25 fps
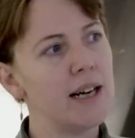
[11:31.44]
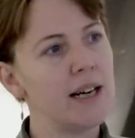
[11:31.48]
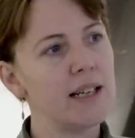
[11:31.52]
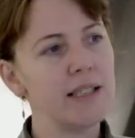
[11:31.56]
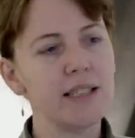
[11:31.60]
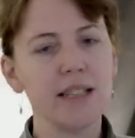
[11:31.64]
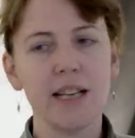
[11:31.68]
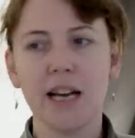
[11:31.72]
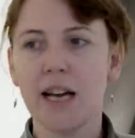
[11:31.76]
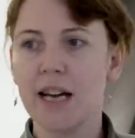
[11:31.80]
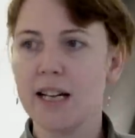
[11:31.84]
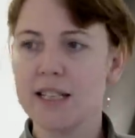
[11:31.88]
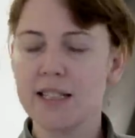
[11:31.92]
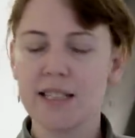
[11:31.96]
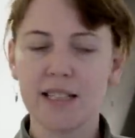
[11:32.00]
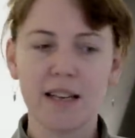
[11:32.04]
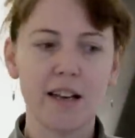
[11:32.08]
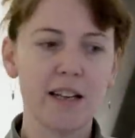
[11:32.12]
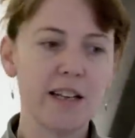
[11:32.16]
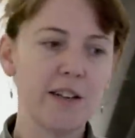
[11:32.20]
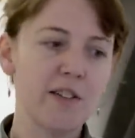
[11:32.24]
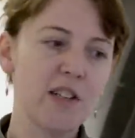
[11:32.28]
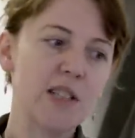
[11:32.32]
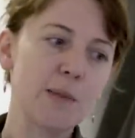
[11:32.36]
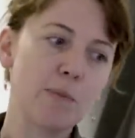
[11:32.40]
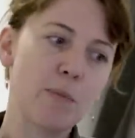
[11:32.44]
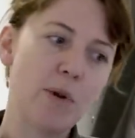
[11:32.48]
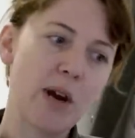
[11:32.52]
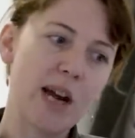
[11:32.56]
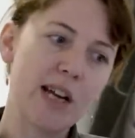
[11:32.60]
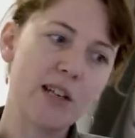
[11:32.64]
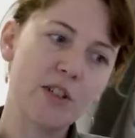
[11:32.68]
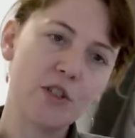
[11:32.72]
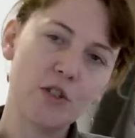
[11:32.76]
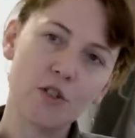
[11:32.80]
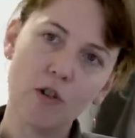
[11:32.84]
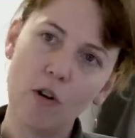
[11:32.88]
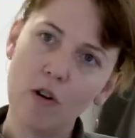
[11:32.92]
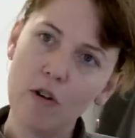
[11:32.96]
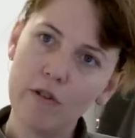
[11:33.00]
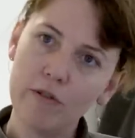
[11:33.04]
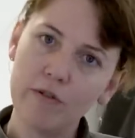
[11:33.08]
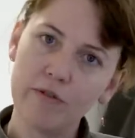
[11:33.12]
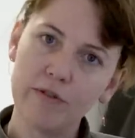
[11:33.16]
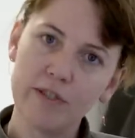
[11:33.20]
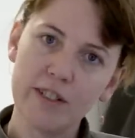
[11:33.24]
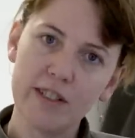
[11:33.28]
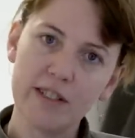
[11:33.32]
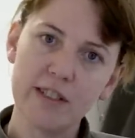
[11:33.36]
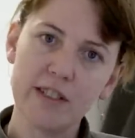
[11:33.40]
And yeah, it's kind of, it's branched
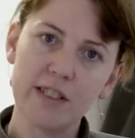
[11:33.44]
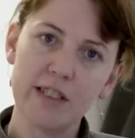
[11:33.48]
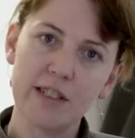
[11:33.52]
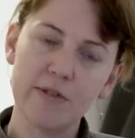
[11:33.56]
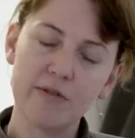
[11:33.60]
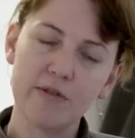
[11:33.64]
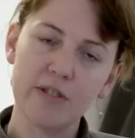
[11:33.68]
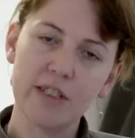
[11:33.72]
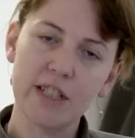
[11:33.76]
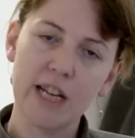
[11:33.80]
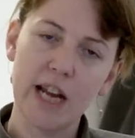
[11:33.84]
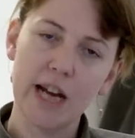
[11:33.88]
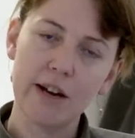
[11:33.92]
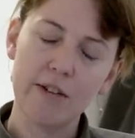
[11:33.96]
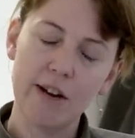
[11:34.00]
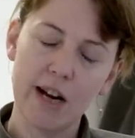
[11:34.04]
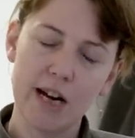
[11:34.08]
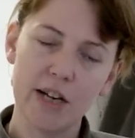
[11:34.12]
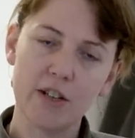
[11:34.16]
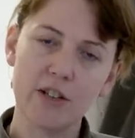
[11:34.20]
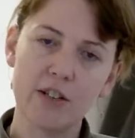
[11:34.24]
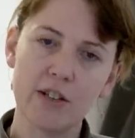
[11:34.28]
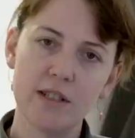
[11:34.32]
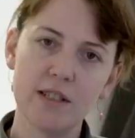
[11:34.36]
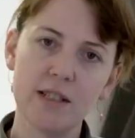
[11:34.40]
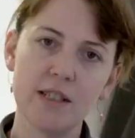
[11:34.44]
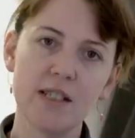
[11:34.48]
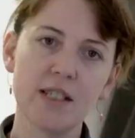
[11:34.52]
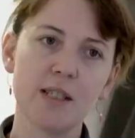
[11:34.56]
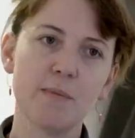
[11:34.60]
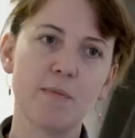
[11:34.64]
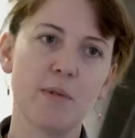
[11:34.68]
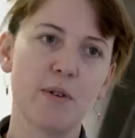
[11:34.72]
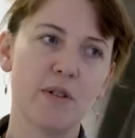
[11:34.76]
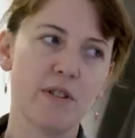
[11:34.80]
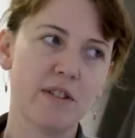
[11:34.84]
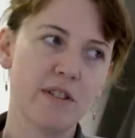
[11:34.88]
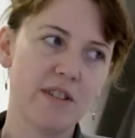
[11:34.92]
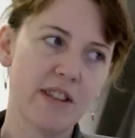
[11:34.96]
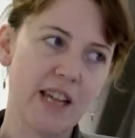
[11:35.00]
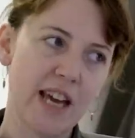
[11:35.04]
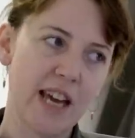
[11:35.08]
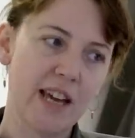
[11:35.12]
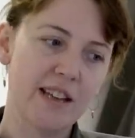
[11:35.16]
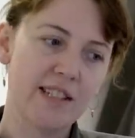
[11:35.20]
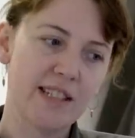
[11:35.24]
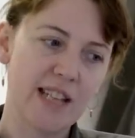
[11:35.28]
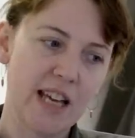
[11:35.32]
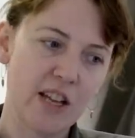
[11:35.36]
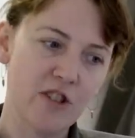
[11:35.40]
off into different directions, but
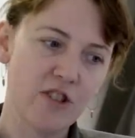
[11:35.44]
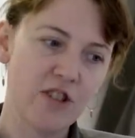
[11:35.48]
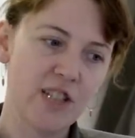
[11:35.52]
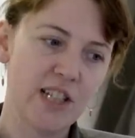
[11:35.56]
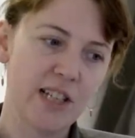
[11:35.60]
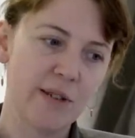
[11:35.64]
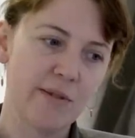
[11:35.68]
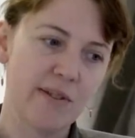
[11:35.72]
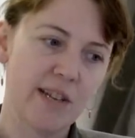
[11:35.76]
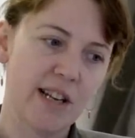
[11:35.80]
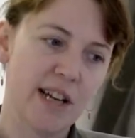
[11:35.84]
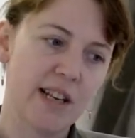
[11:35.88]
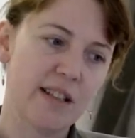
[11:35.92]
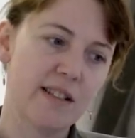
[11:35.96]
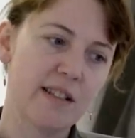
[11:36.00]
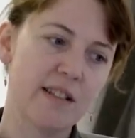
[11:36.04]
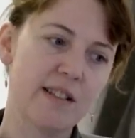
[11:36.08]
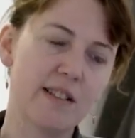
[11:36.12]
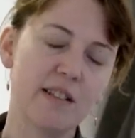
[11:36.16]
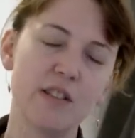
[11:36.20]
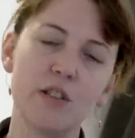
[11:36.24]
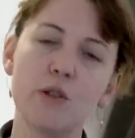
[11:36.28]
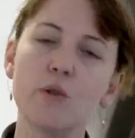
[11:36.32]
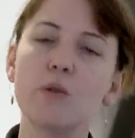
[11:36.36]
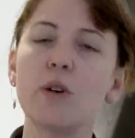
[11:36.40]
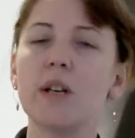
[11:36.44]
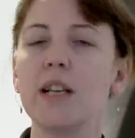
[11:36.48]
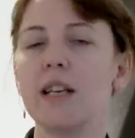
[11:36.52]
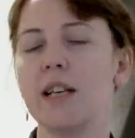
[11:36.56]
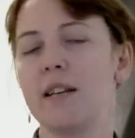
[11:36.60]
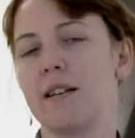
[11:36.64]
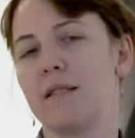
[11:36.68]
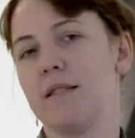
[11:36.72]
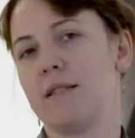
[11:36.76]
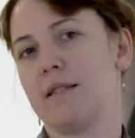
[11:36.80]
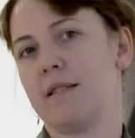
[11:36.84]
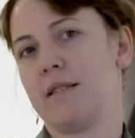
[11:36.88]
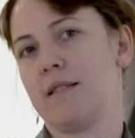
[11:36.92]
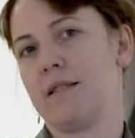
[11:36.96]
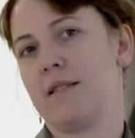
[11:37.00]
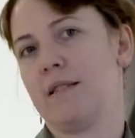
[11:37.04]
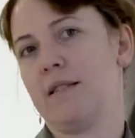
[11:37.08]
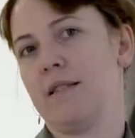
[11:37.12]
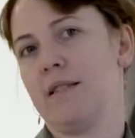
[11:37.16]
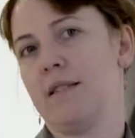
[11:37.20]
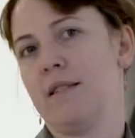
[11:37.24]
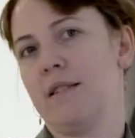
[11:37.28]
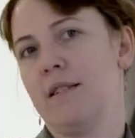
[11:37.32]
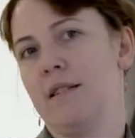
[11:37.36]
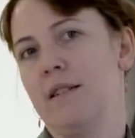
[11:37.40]
they essentially were like this nucleus
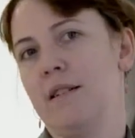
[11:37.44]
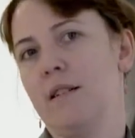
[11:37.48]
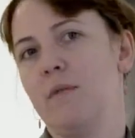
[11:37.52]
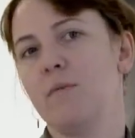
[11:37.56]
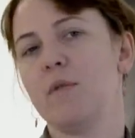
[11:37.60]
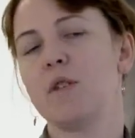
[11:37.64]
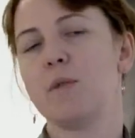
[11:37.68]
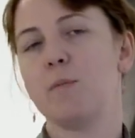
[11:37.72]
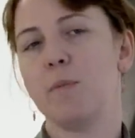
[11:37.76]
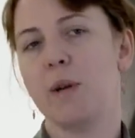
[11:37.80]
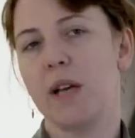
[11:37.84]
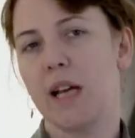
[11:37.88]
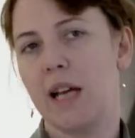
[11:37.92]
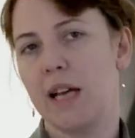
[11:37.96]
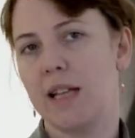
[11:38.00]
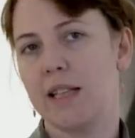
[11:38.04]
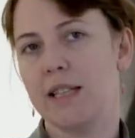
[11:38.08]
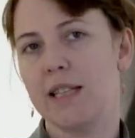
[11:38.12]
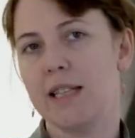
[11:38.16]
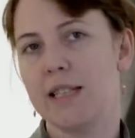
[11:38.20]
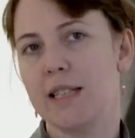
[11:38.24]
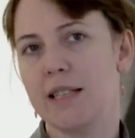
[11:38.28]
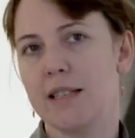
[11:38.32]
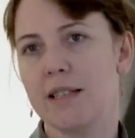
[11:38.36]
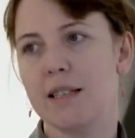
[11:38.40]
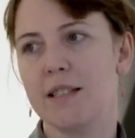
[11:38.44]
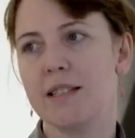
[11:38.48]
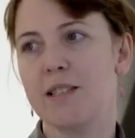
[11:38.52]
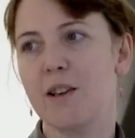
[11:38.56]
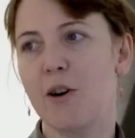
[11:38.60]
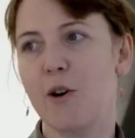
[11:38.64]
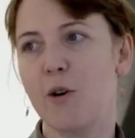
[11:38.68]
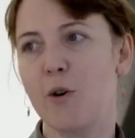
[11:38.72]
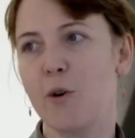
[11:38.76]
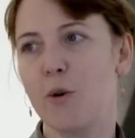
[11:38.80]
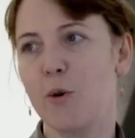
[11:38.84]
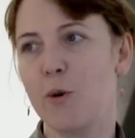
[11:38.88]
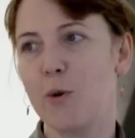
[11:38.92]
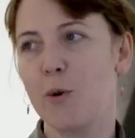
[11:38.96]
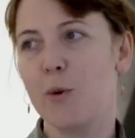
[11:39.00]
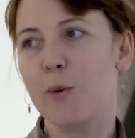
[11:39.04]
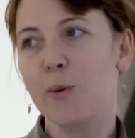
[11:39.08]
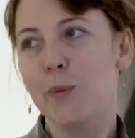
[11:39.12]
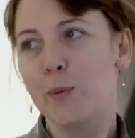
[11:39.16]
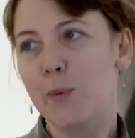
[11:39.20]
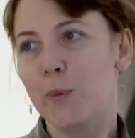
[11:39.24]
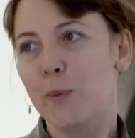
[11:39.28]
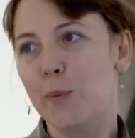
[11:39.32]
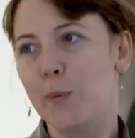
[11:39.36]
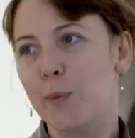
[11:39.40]
which began this
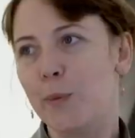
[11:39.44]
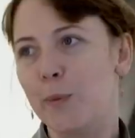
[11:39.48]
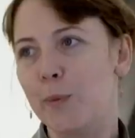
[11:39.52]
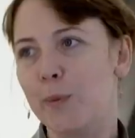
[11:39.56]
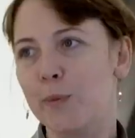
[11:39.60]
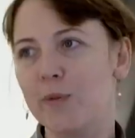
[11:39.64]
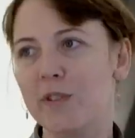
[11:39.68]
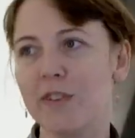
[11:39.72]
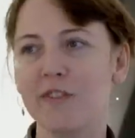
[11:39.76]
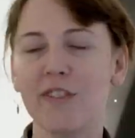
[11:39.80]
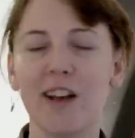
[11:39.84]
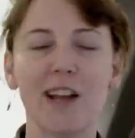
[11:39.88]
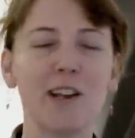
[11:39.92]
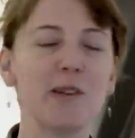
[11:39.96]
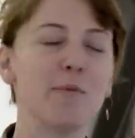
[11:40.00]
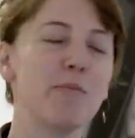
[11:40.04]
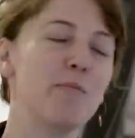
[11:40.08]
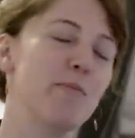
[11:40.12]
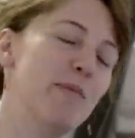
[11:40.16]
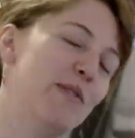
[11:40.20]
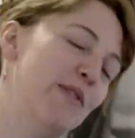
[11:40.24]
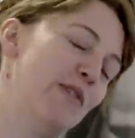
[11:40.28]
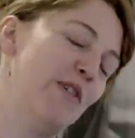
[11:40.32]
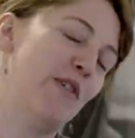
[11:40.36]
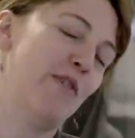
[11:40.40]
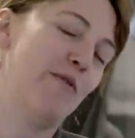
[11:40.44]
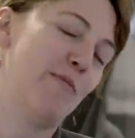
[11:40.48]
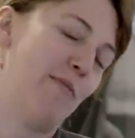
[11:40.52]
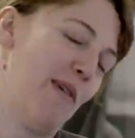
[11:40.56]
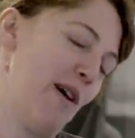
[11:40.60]
whole development of